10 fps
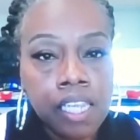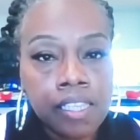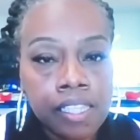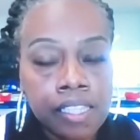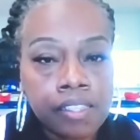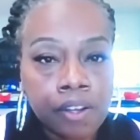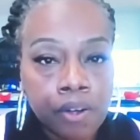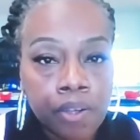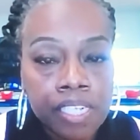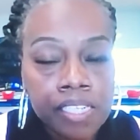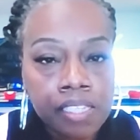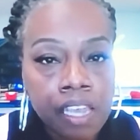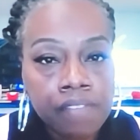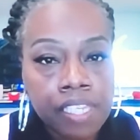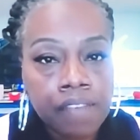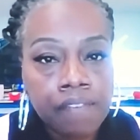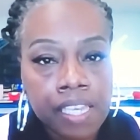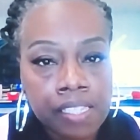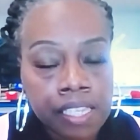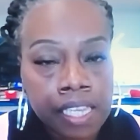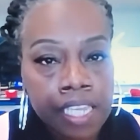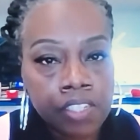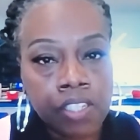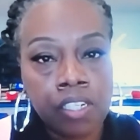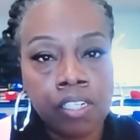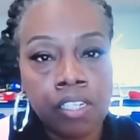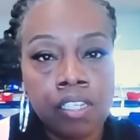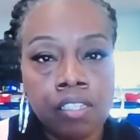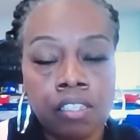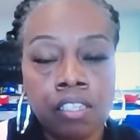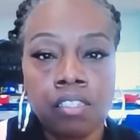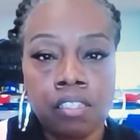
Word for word: in the thoroughness of the investigation is